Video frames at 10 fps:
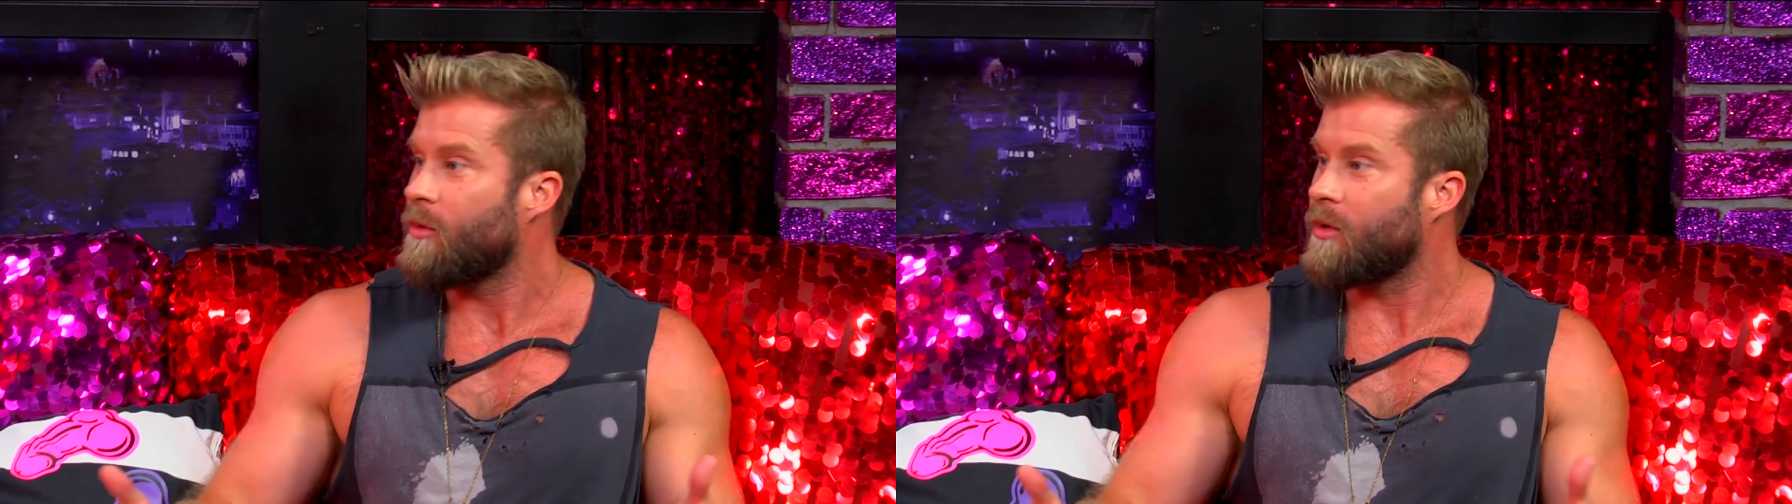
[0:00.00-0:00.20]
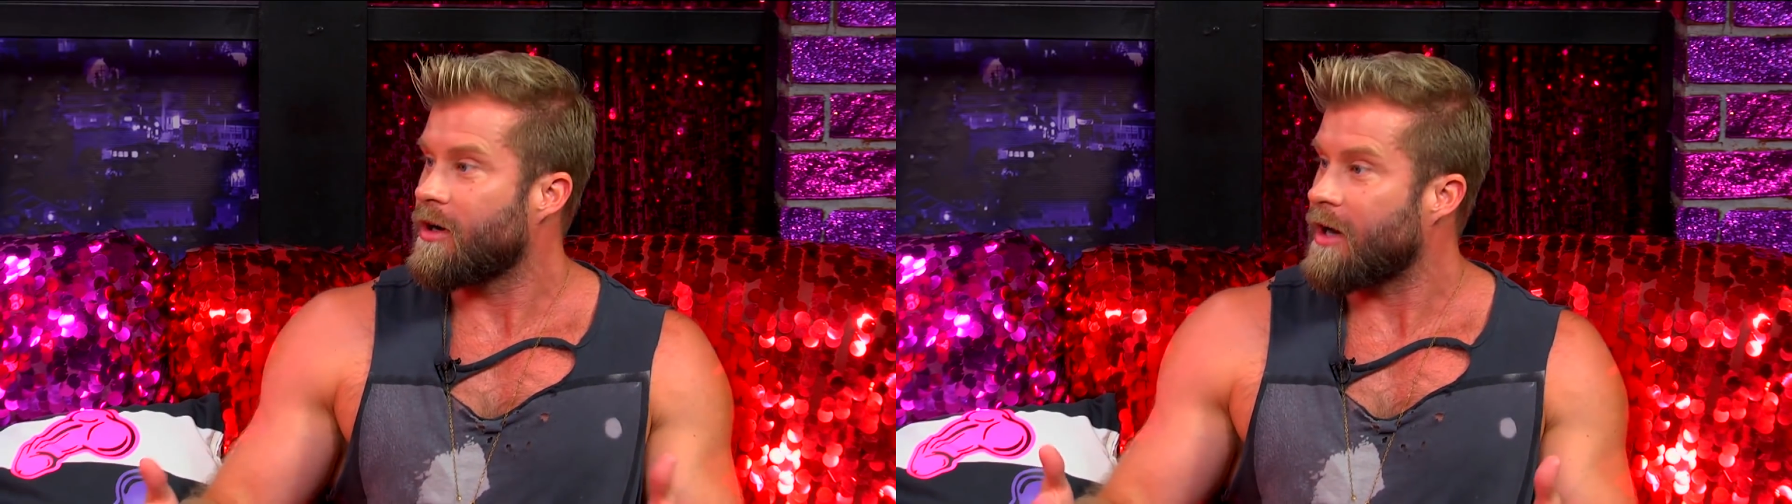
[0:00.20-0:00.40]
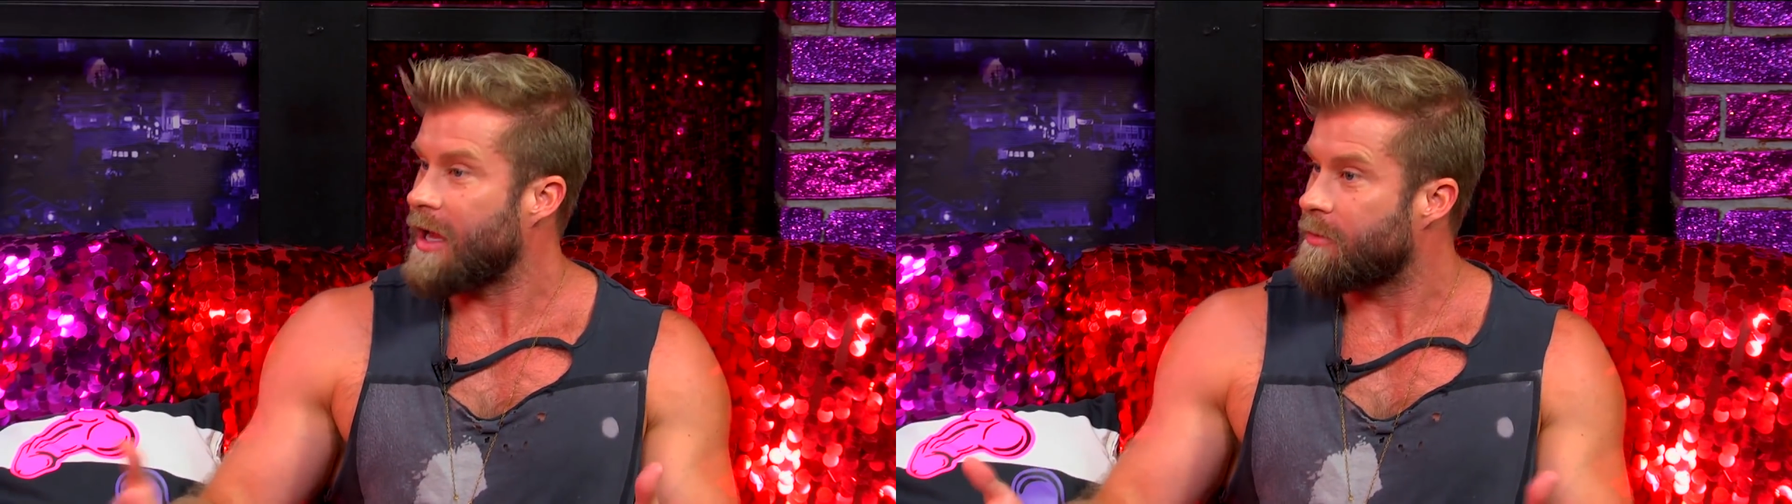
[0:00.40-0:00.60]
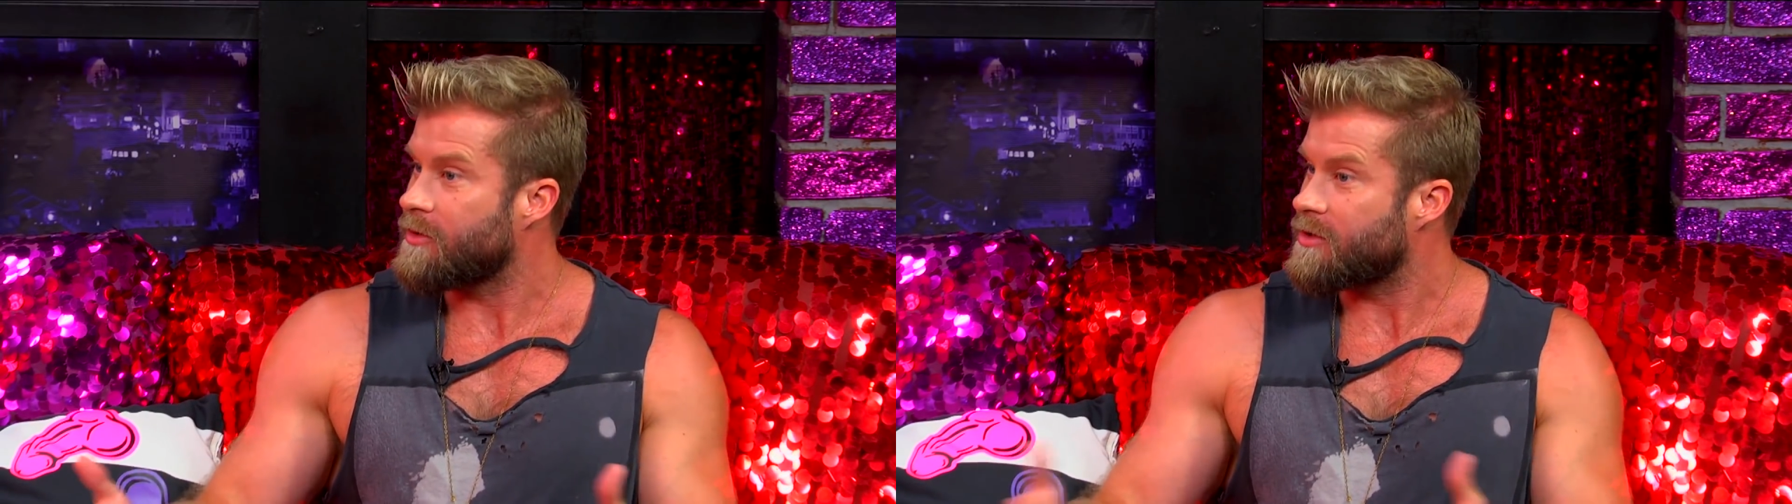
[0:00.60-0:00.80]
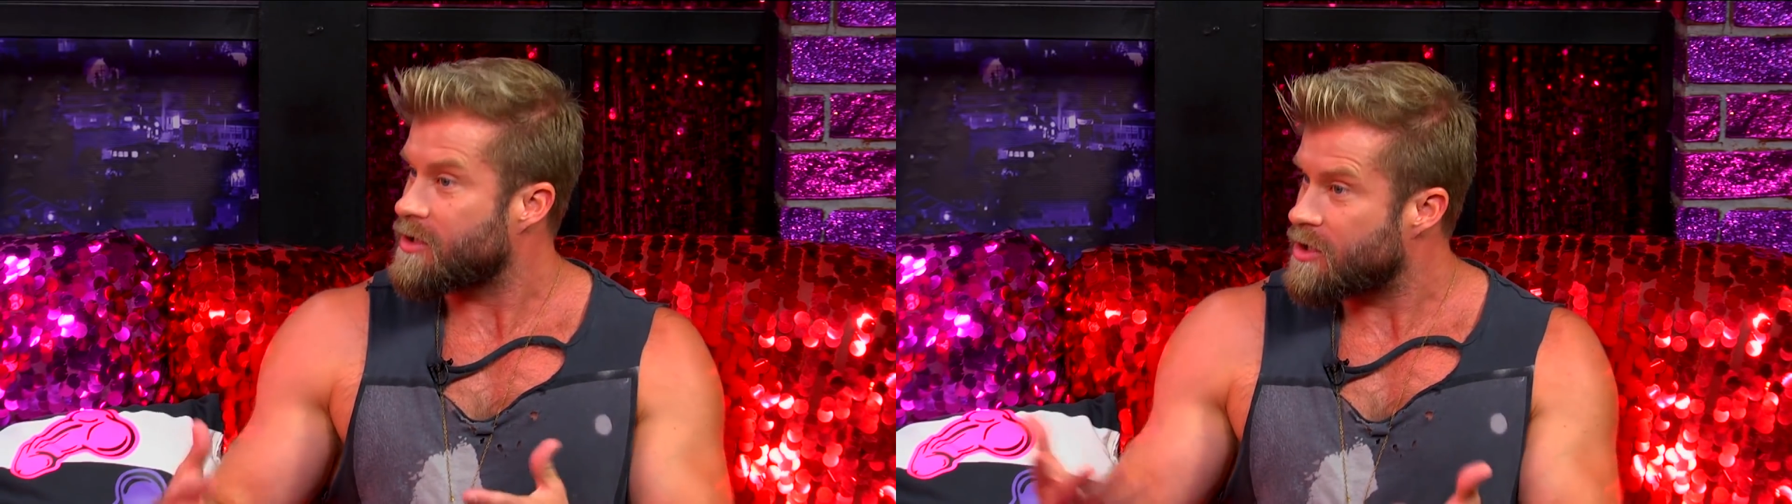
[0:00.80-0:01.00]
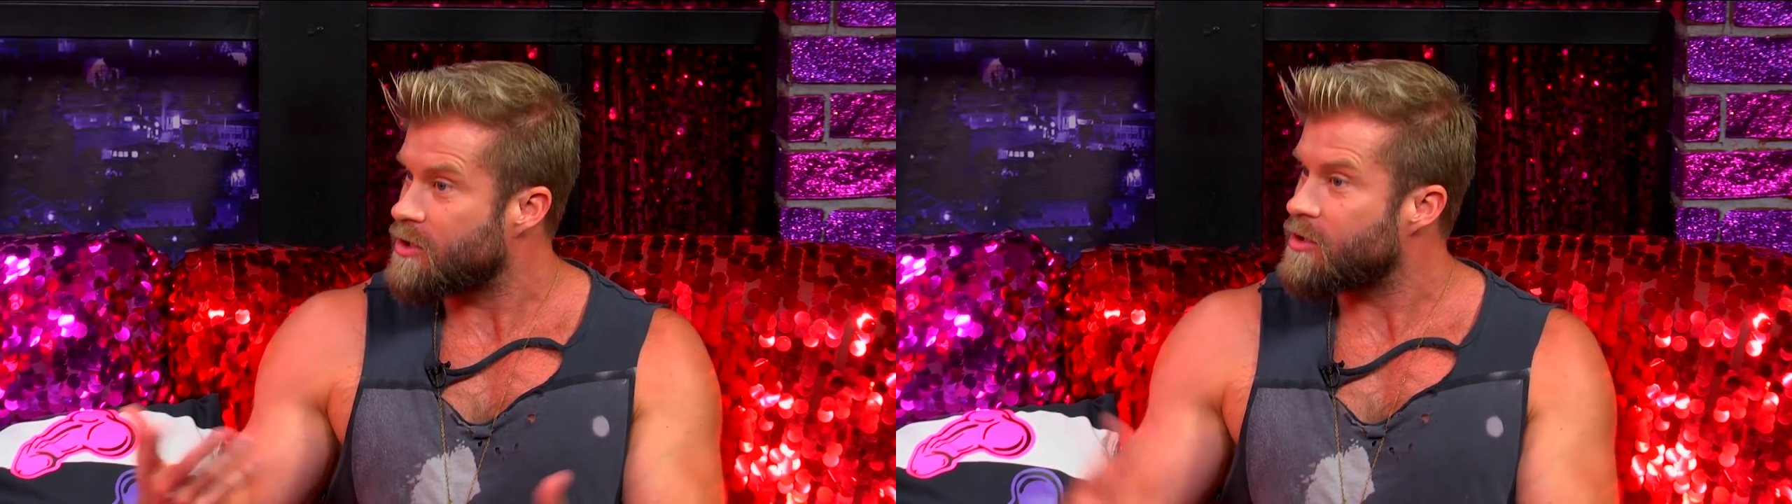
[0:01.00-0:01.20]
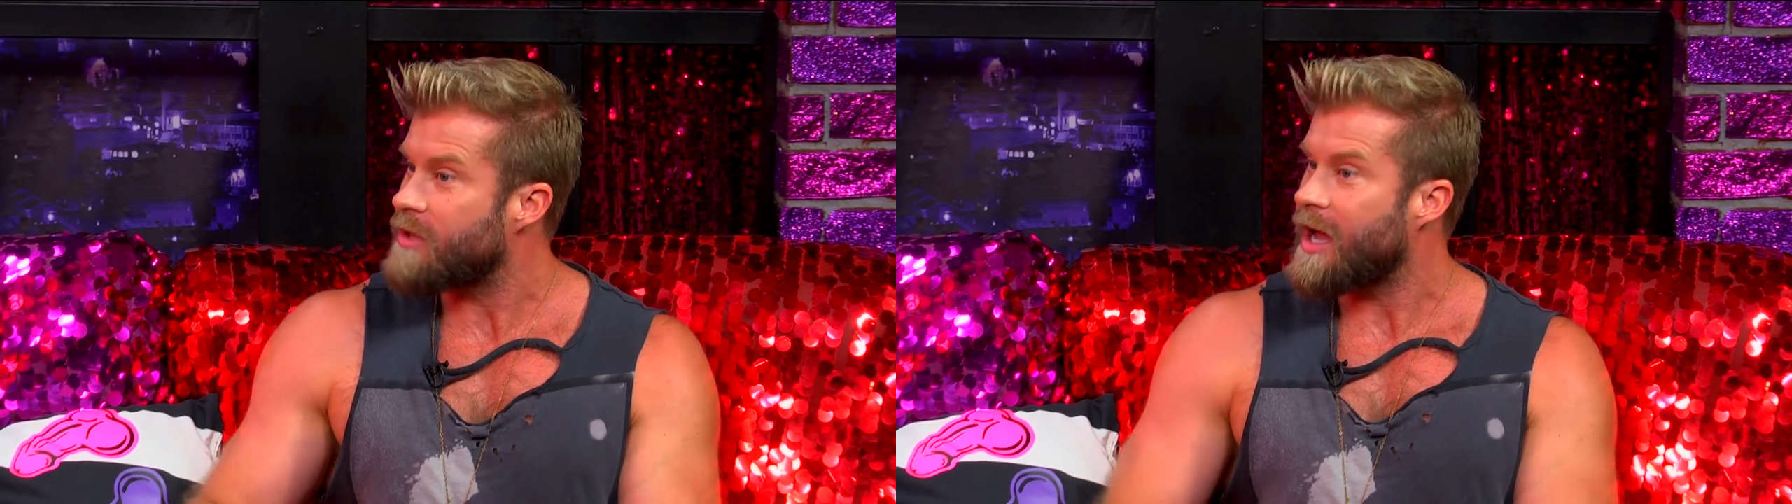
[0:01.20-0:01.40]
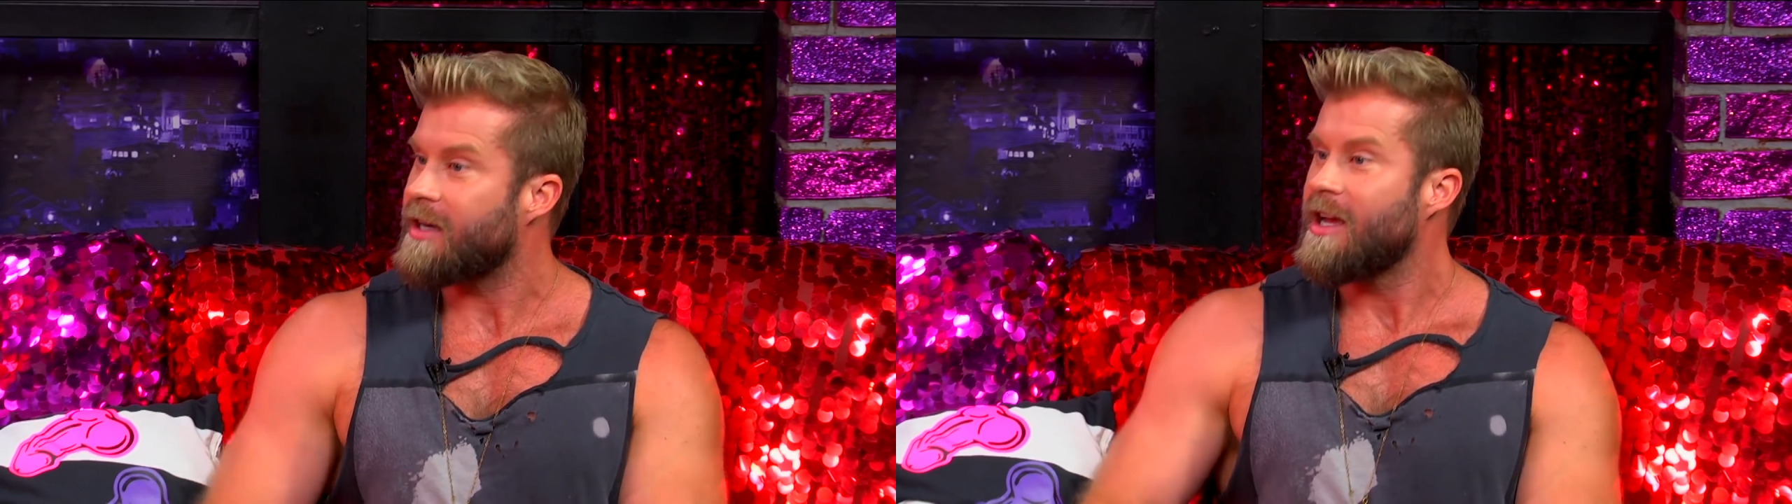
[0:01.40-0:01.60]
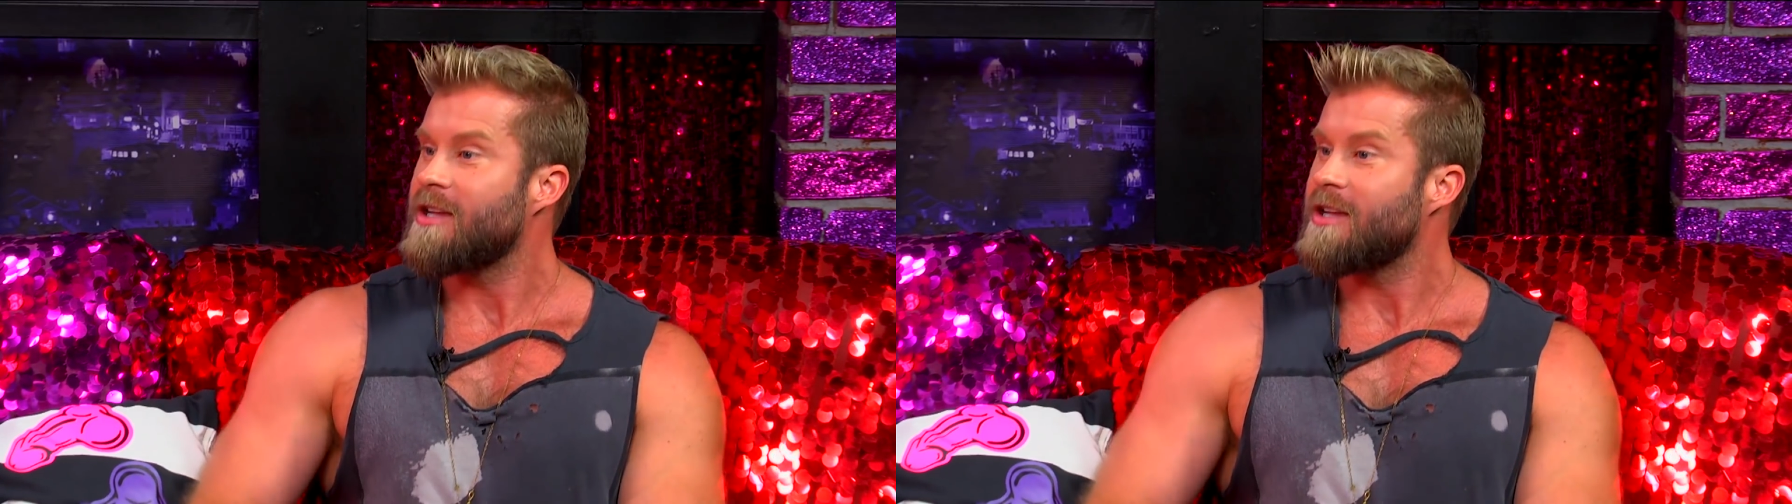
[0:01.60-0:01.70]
we're able to do that.